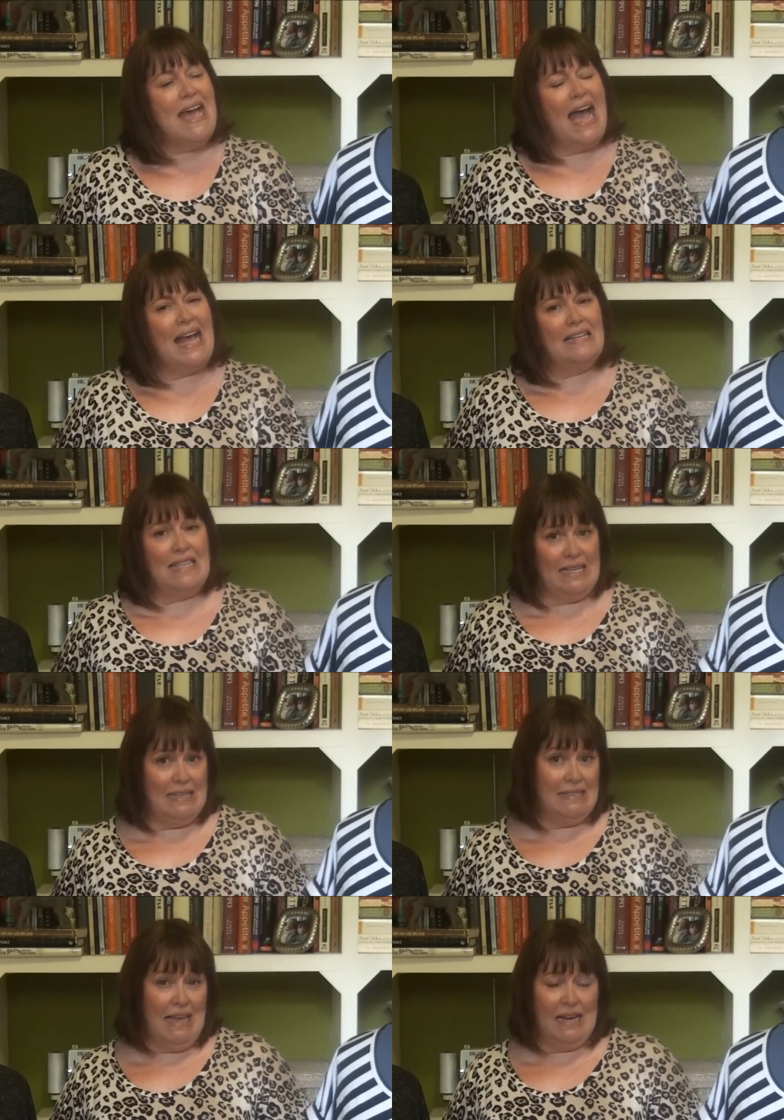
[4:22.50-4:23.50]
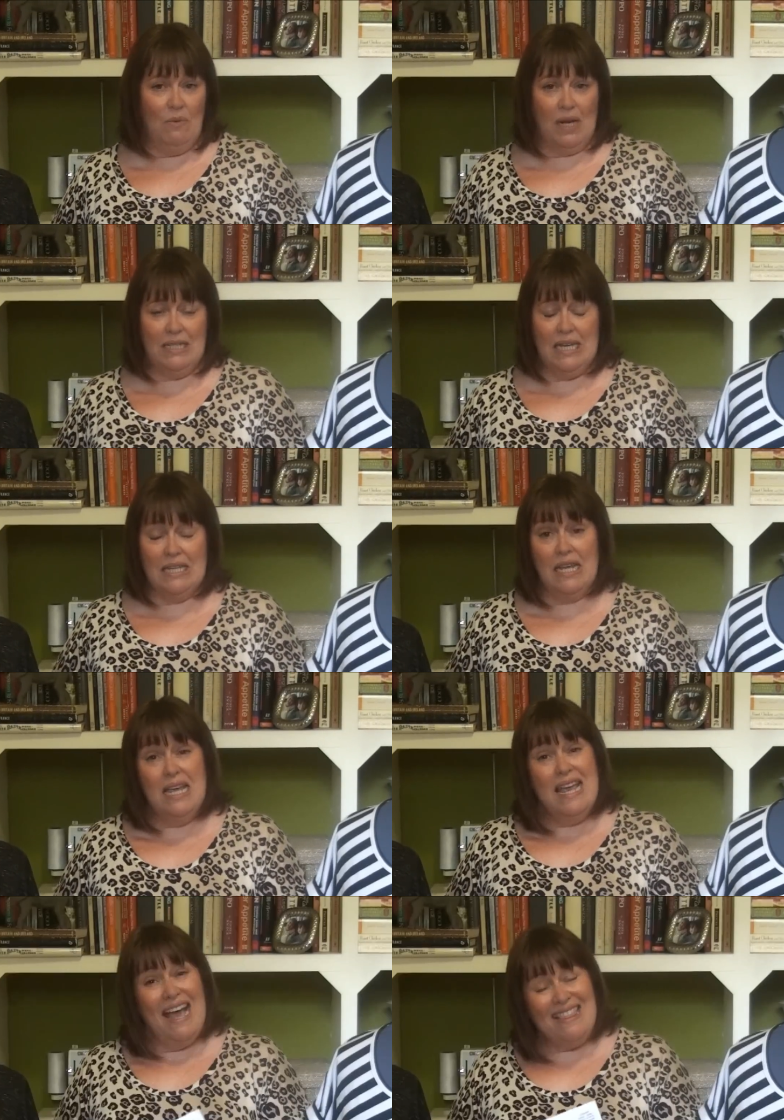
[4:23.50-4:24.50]
And that's exactly what I did.
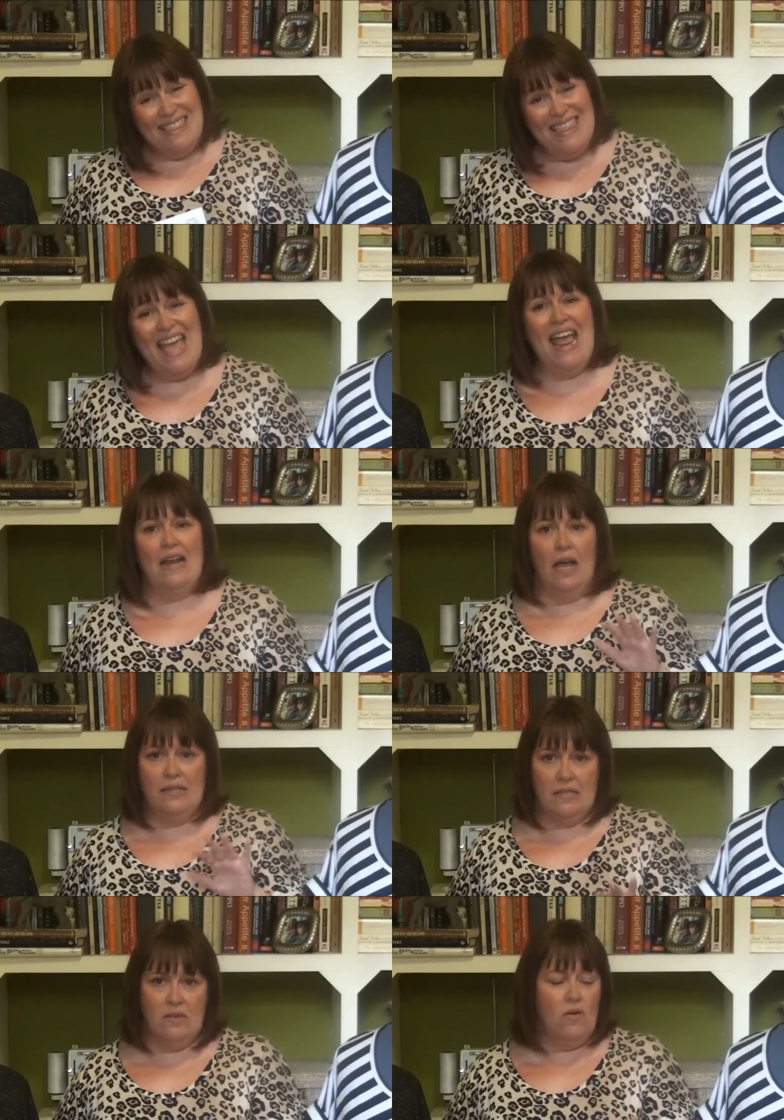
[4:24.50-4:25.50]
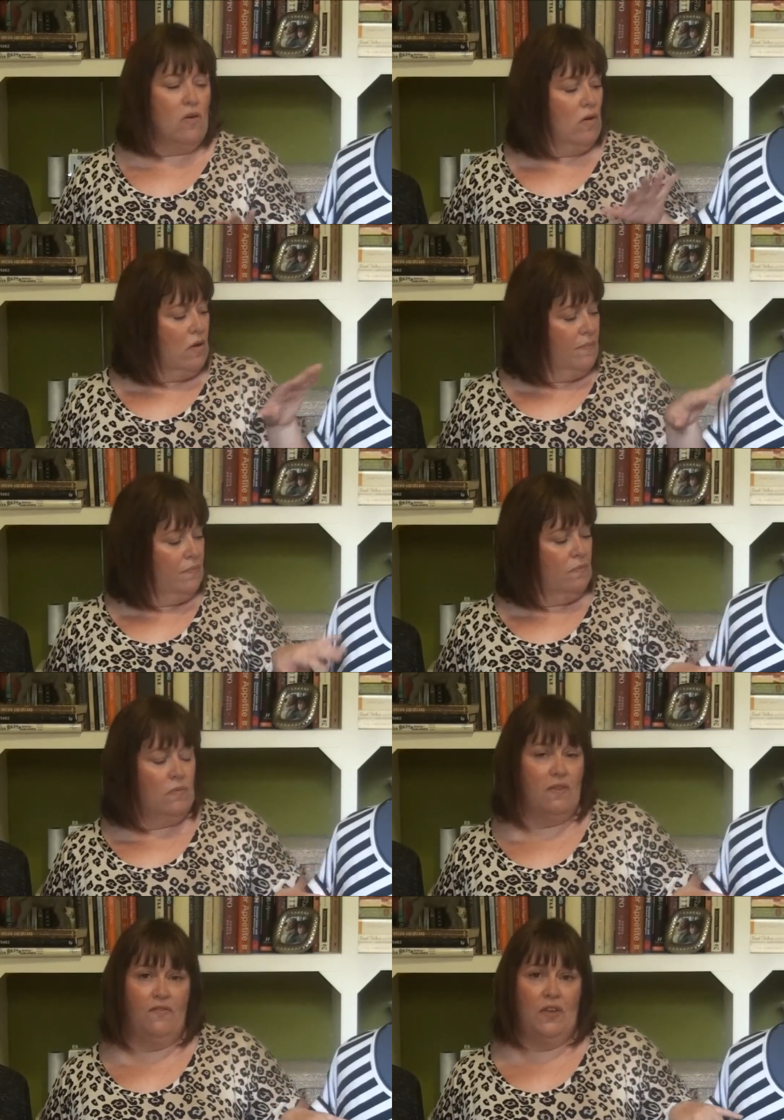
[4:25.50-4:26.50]
And then I saw
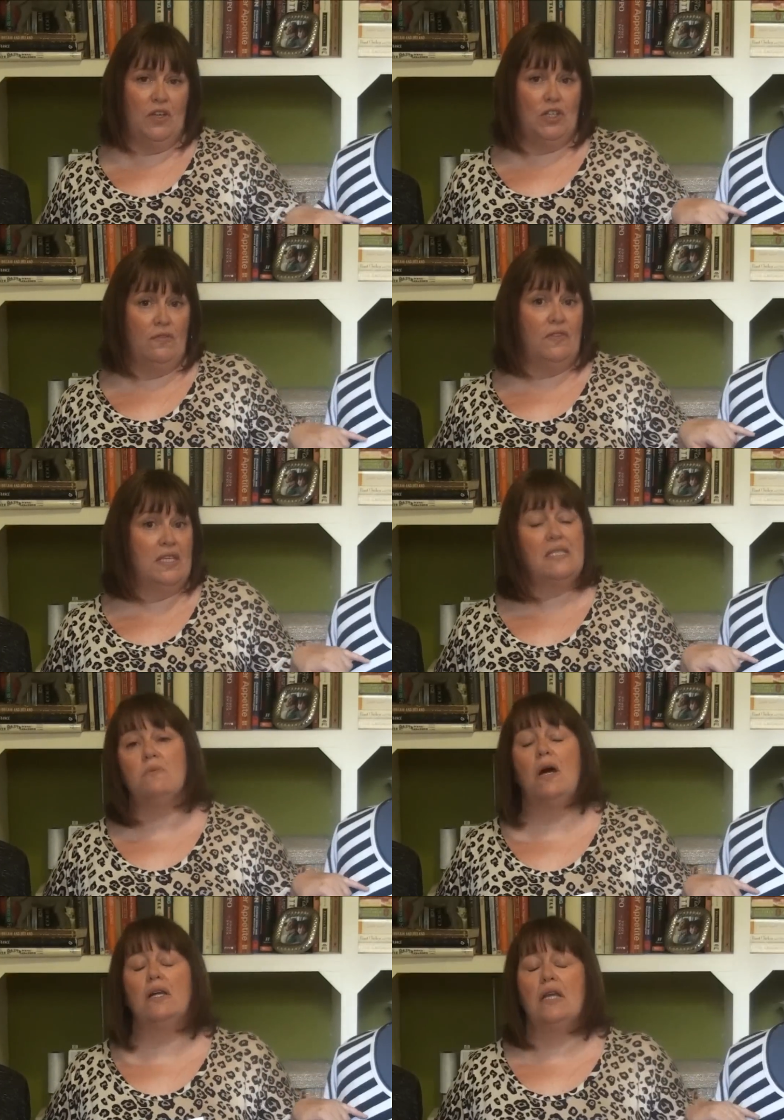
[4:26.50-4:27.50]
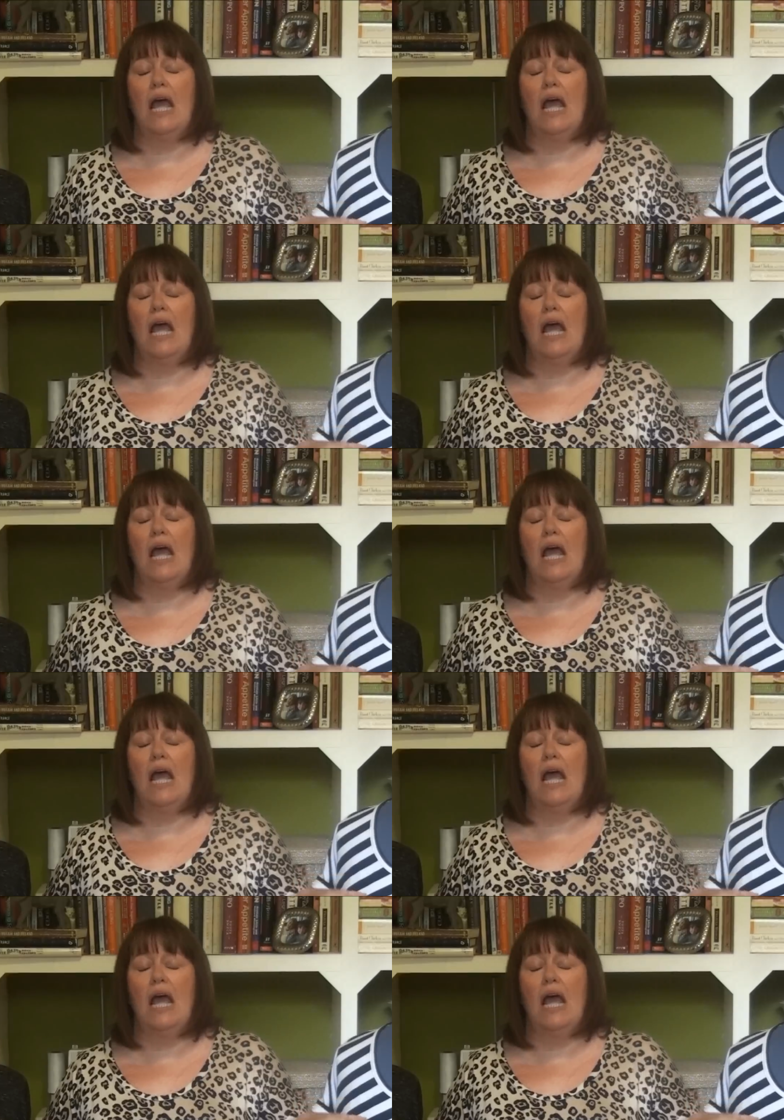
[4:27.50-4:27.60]
the version of this one.